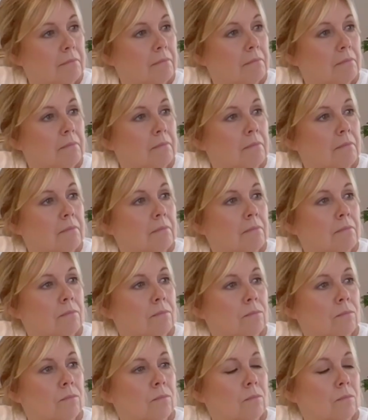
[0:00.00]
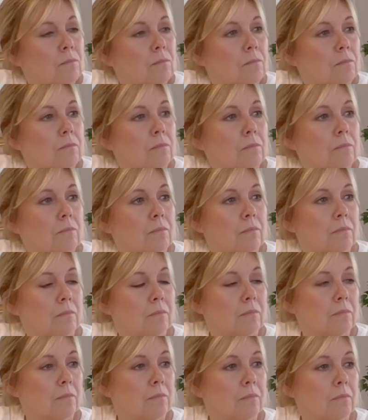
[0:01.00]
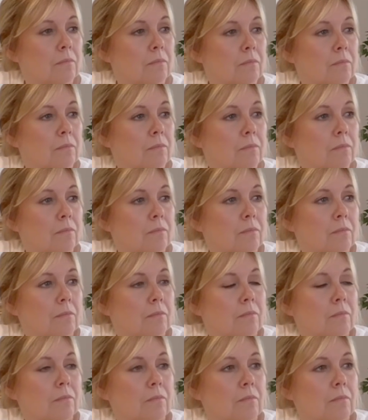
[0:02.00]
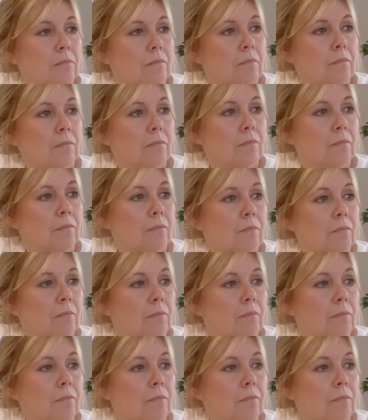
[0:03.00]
(not speaking)